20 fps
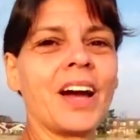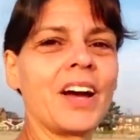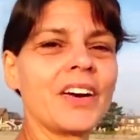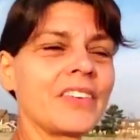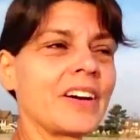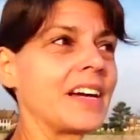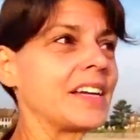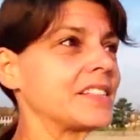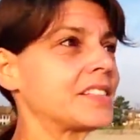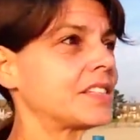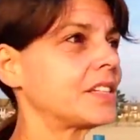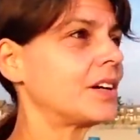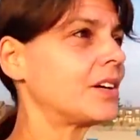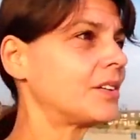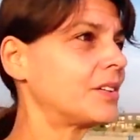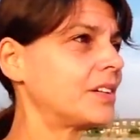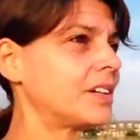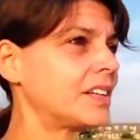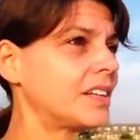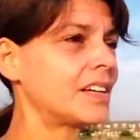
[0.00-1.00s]
All right,
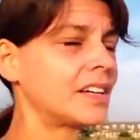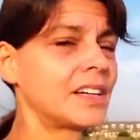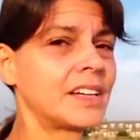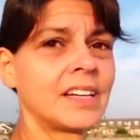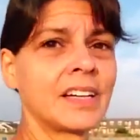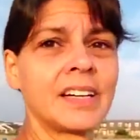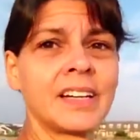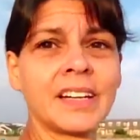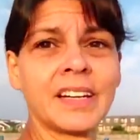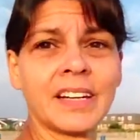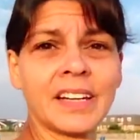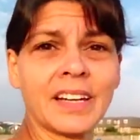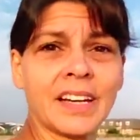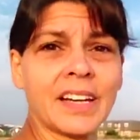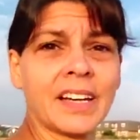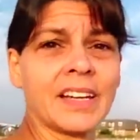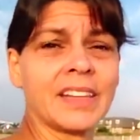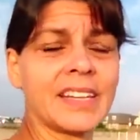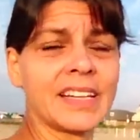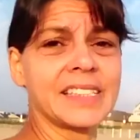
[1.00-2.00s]
so
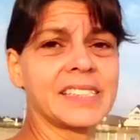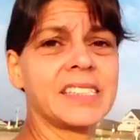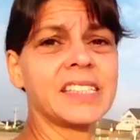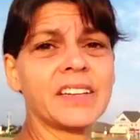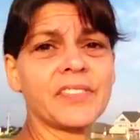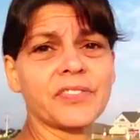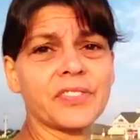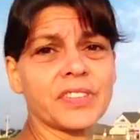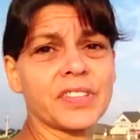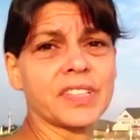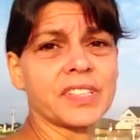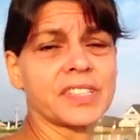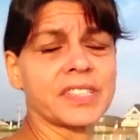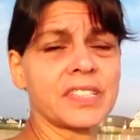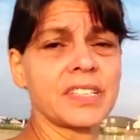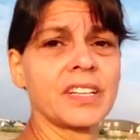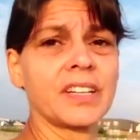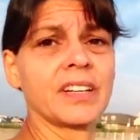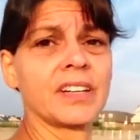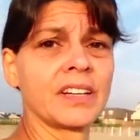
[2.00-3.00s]
that's it for
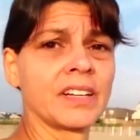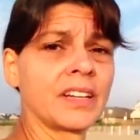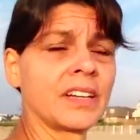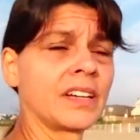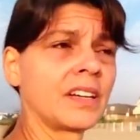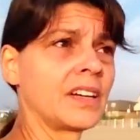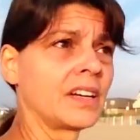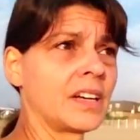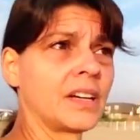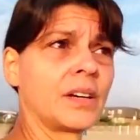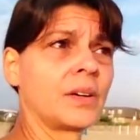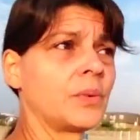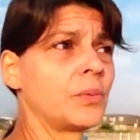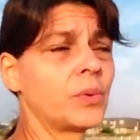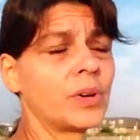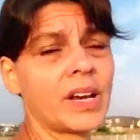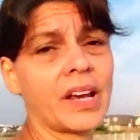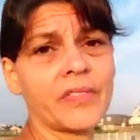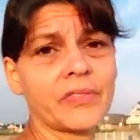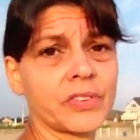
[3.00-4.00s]
this,
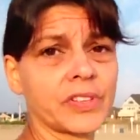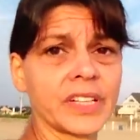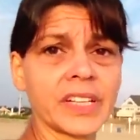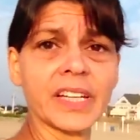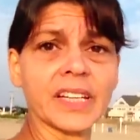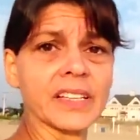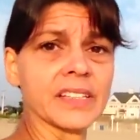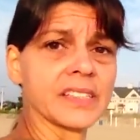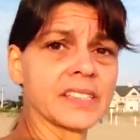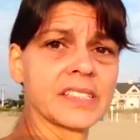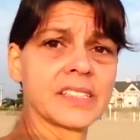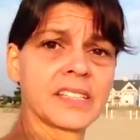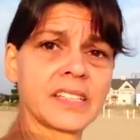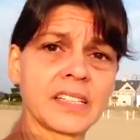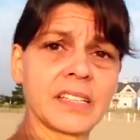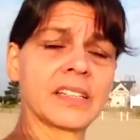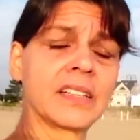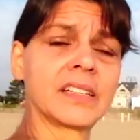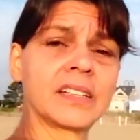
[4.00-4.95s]
whatever it is.